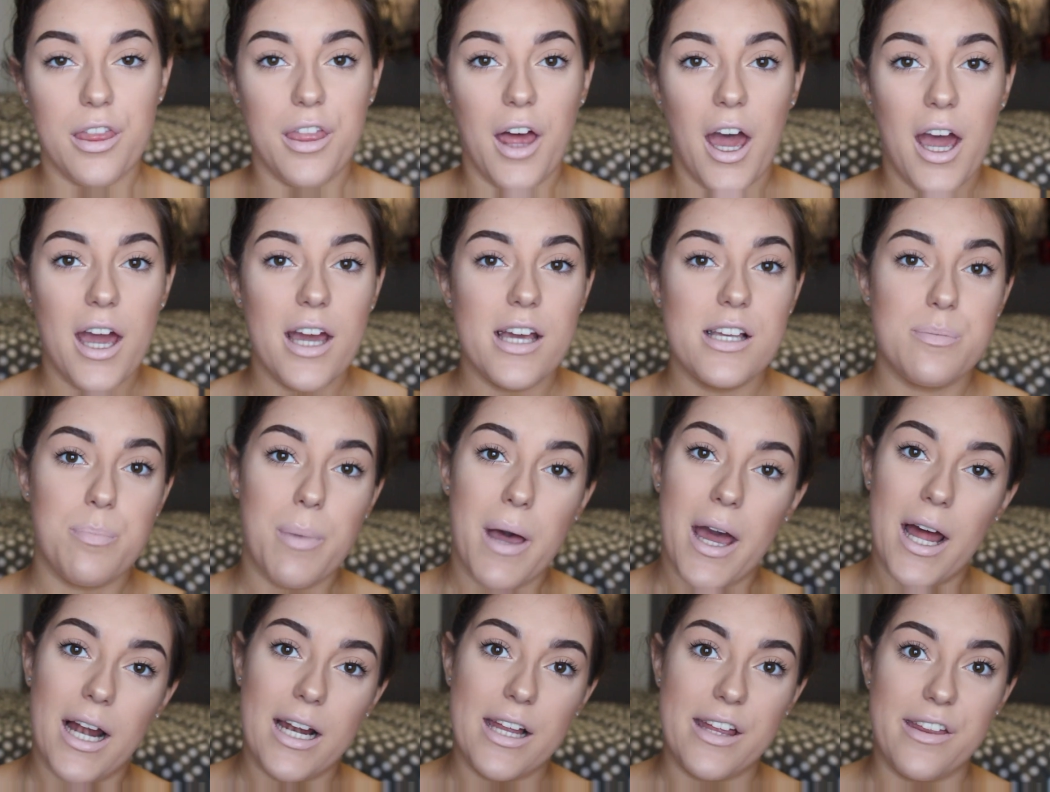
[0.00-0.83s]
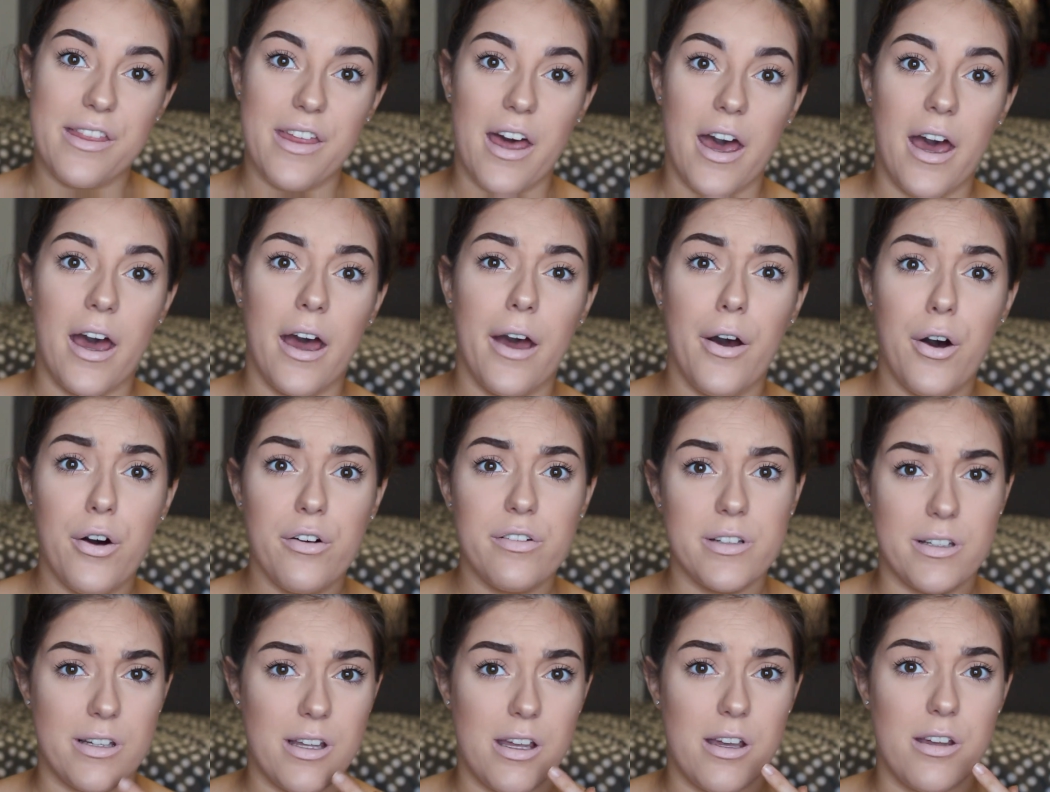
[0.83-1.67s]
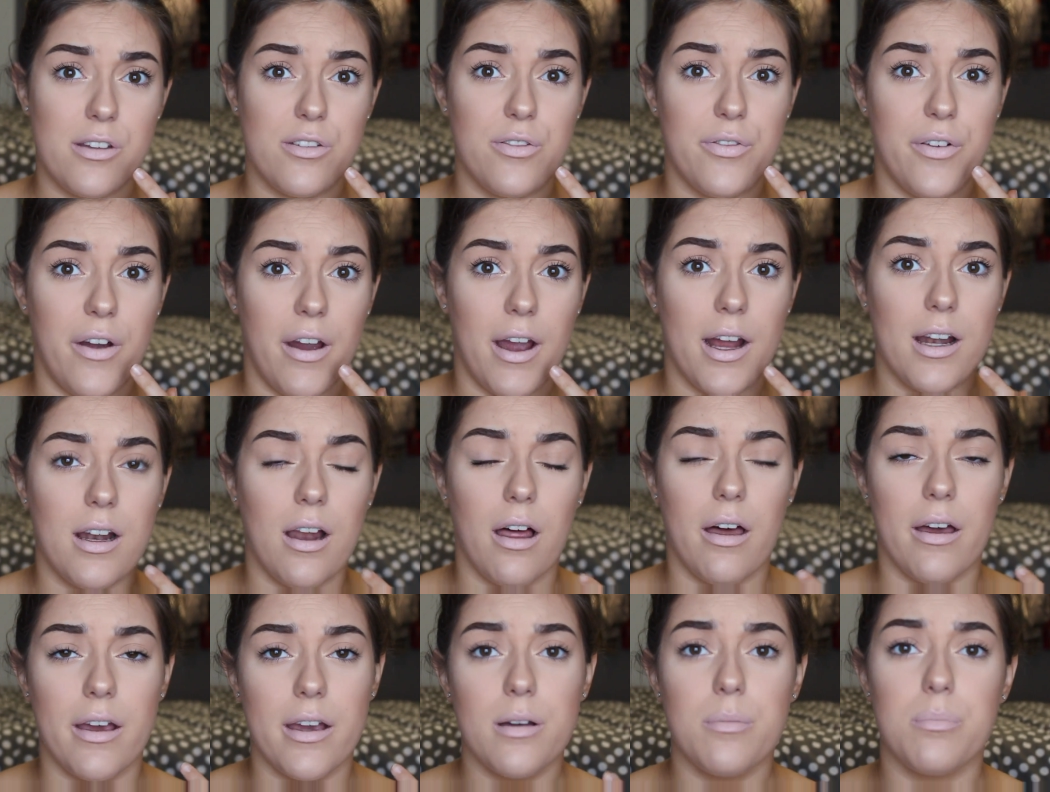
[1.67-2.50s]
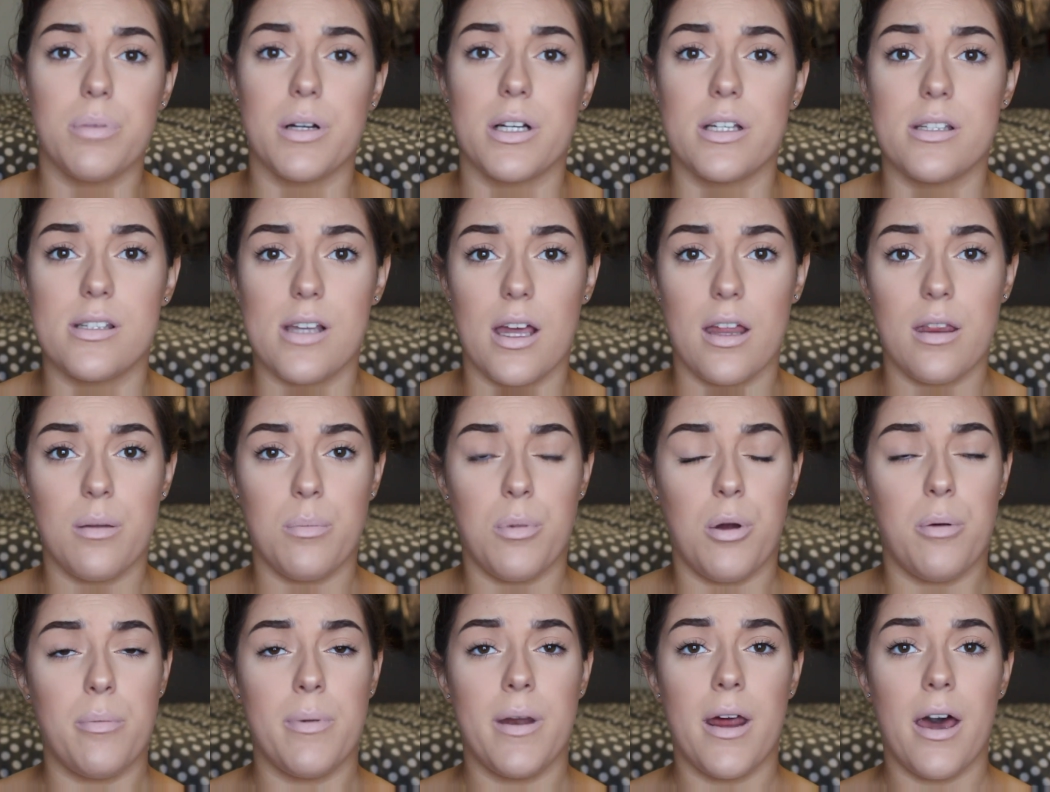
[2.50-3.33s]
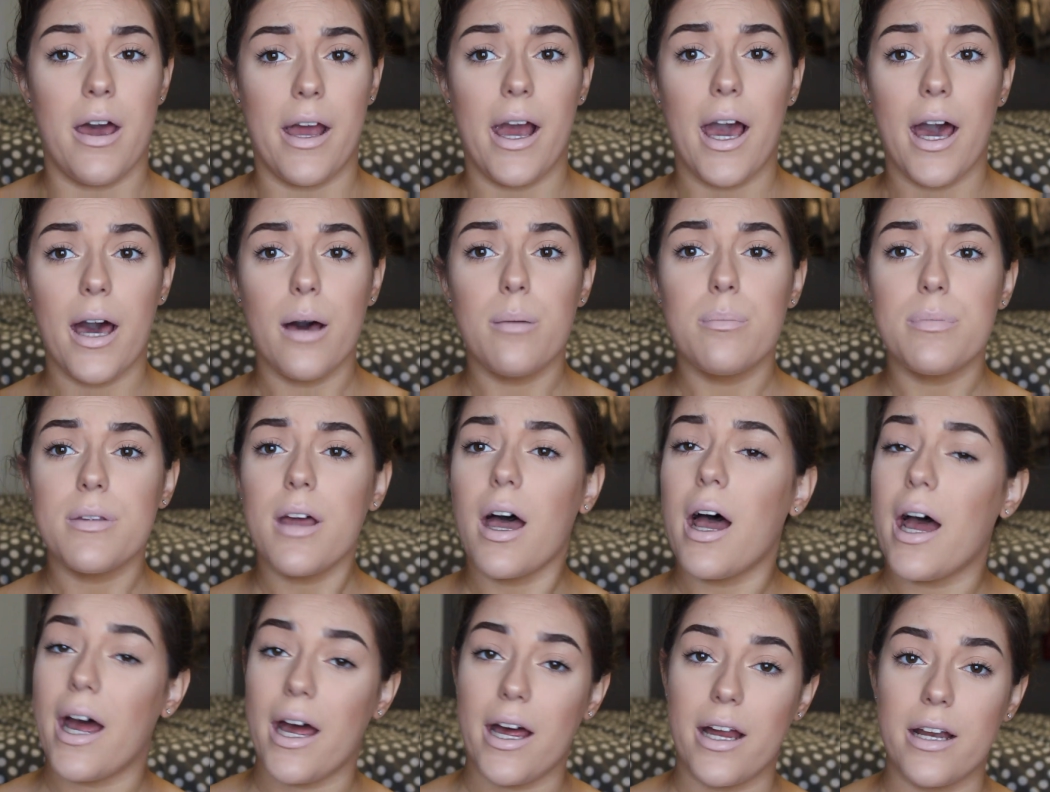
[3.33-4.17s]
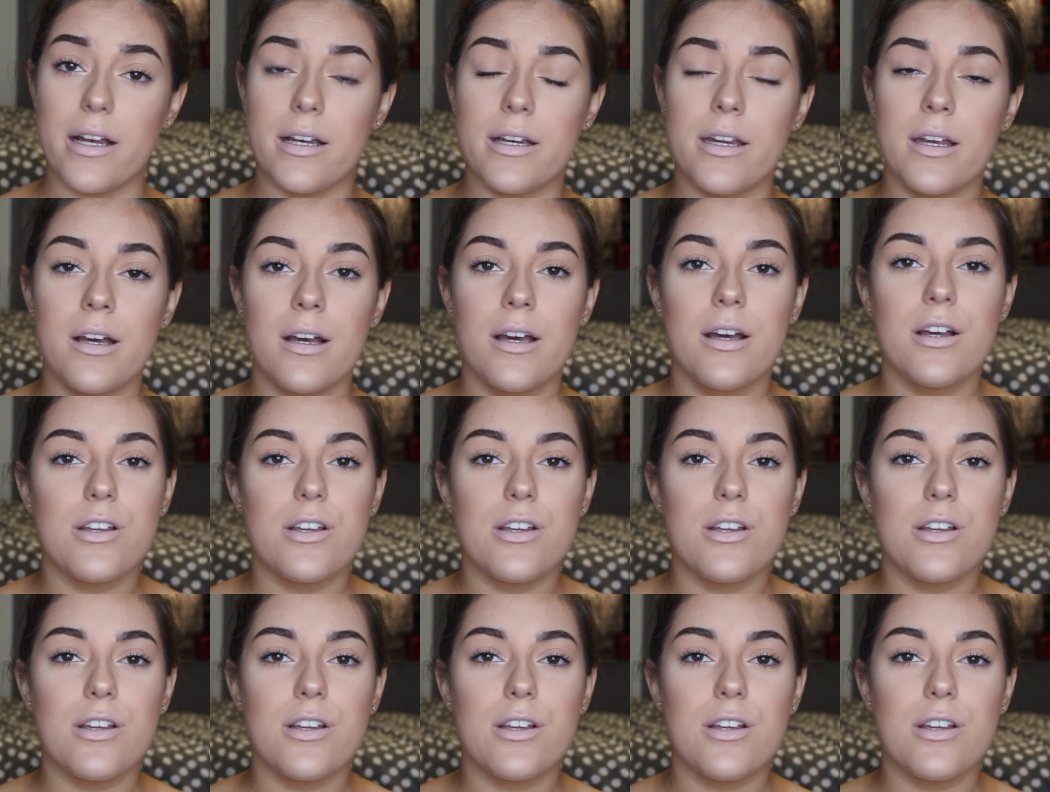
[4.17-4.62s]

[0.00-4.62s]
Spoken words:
That is Barely There. Obviously it's very light because at the moment I am tanned,